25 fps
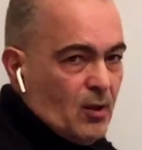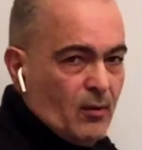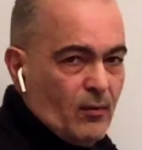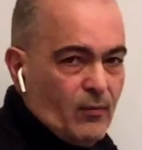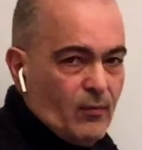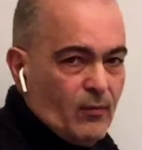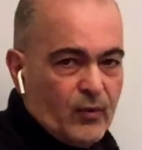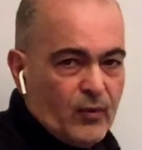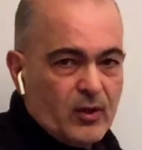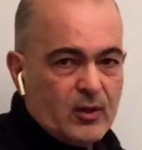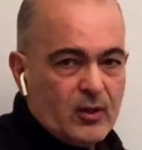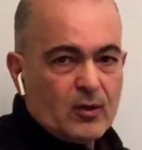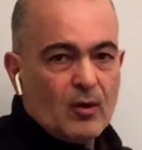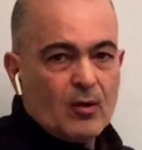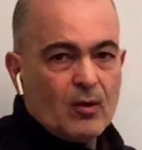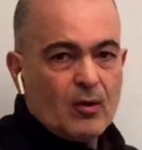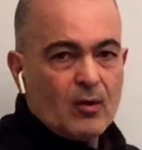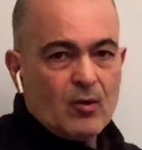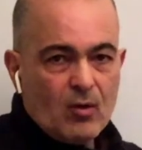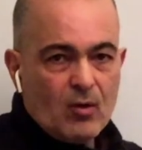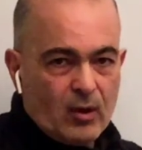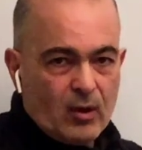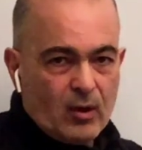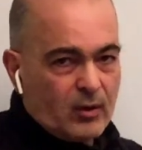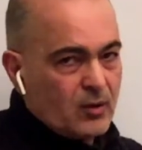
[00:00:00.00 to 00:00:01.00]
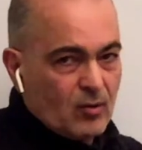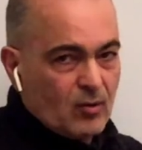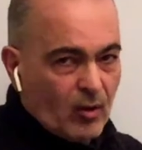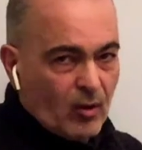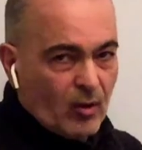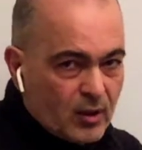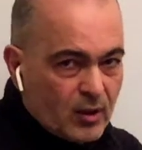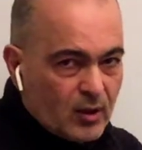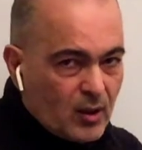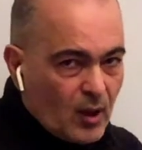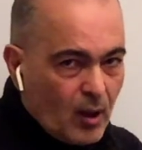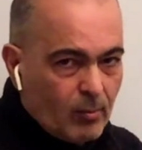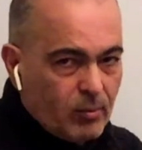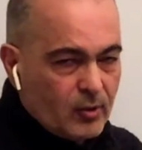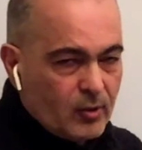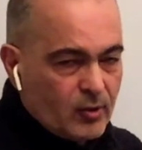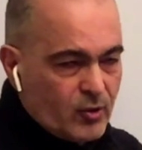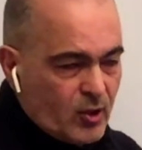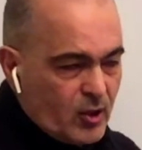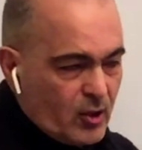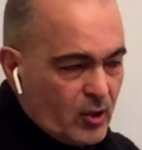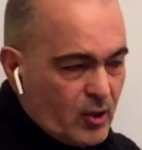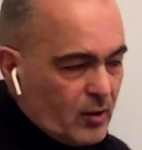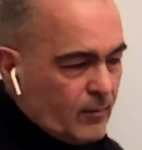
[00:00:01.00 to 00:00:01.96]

It's not a double G.